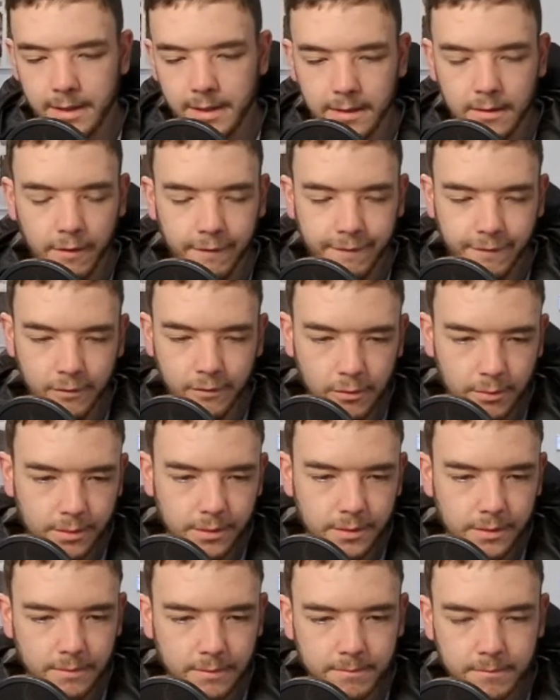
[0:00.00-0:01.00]
He got
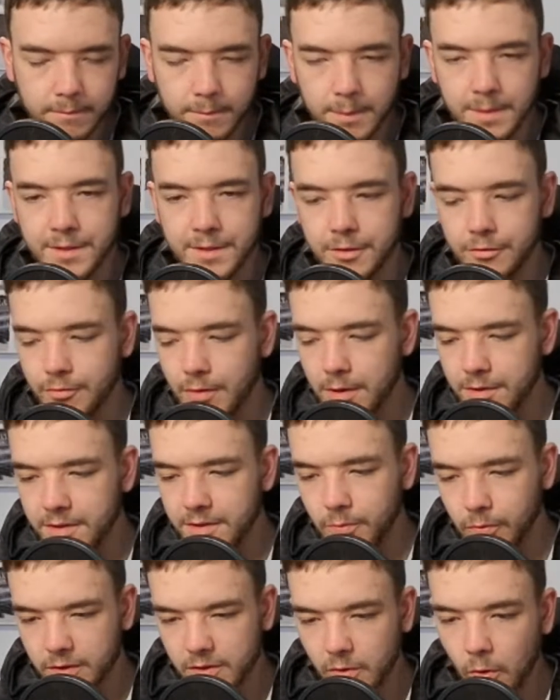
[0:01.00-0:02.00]
forward, but his
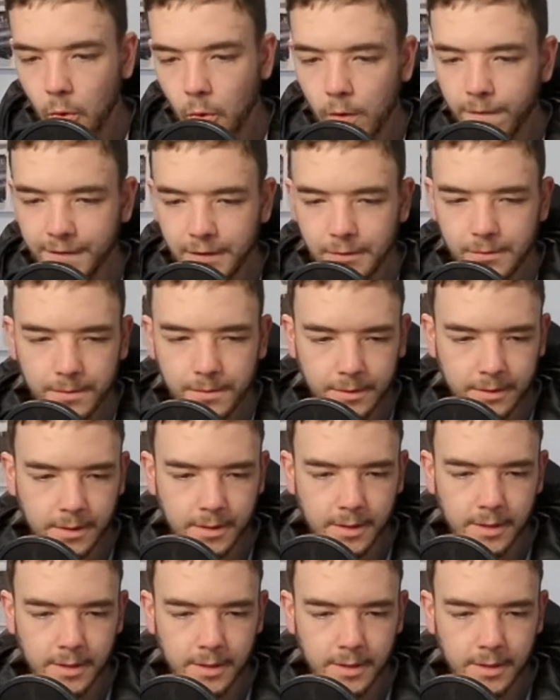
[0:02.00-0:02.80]
crossing was awful.